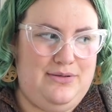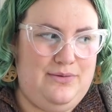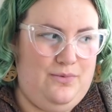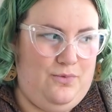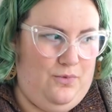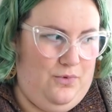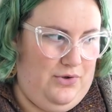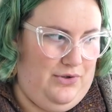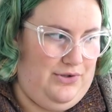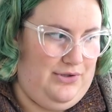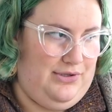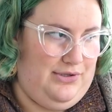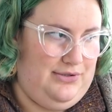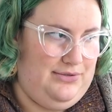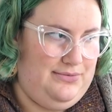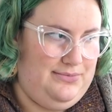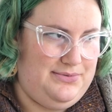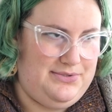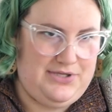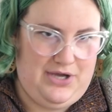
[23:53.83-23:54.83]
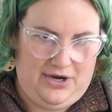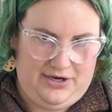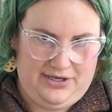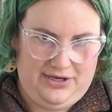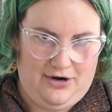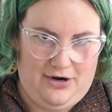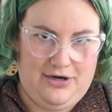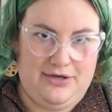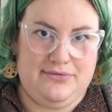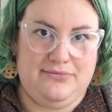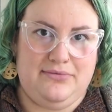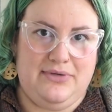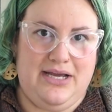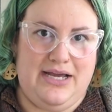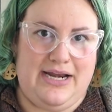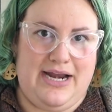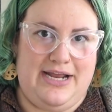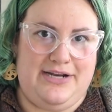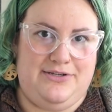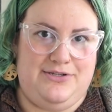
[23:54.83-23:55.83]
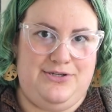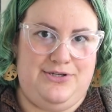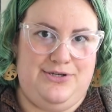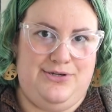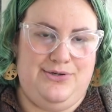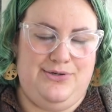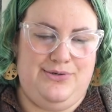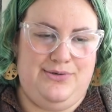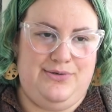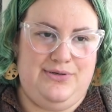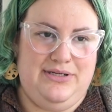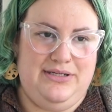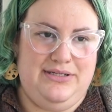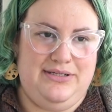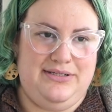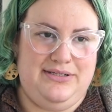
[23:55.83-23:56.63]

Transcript: wool sock yarn, and I do